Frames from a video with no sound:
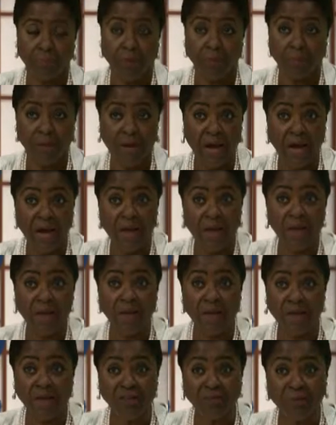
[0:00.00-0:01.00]
But I am an
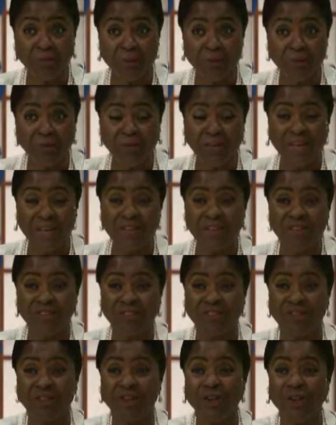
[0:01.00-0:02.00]
expert in
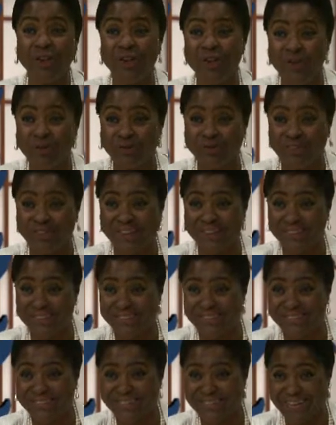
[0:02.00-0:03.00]

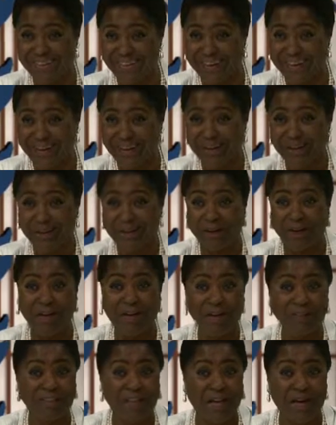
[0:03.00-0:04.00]
solutions
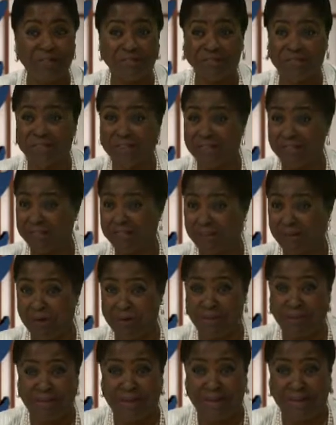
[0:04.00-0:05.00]
because I've seen so
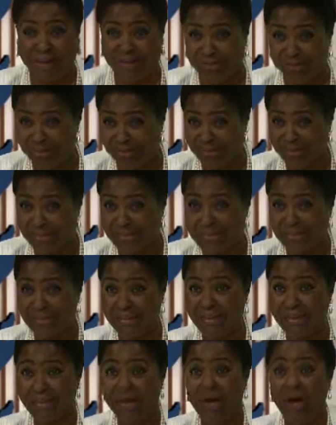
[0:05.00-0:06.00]
much
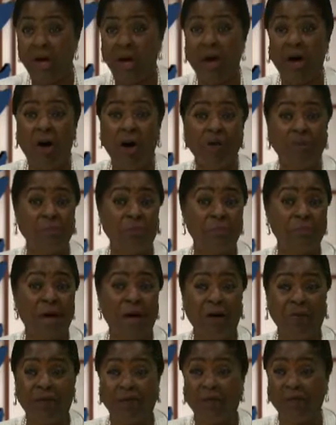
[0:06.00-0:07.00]
over
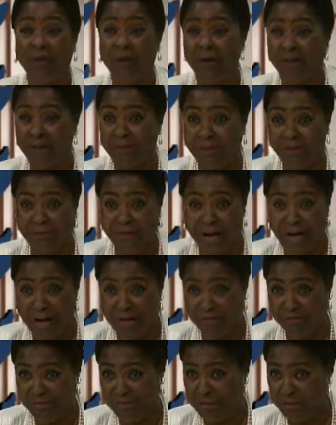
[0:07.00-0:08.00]
my 45
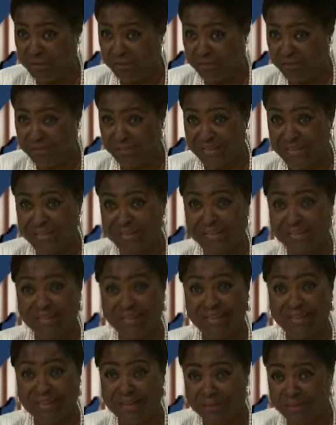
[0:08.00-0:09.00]
years in this
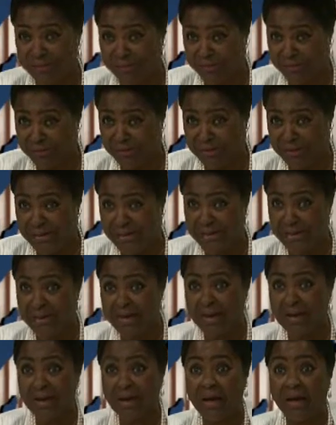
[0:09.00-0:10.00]
industry
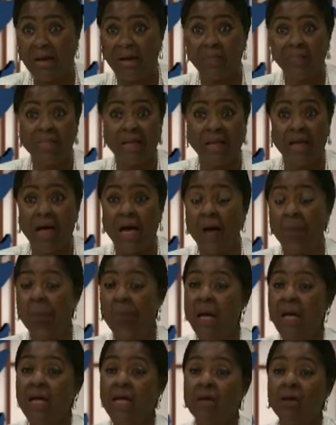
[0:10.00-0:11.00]
that
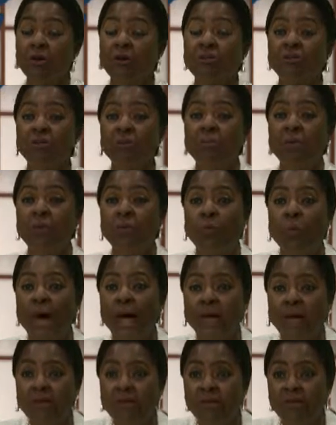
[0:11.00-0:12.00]
my hair should be
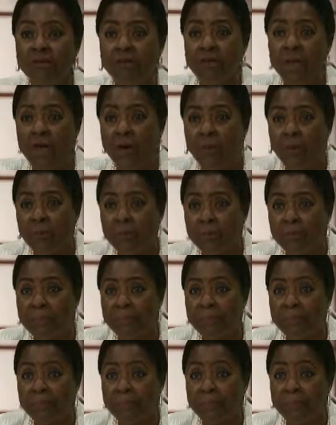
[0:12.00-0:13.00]
white as snow.
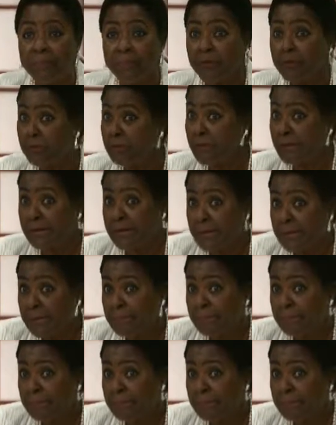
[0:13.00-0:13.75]
Really.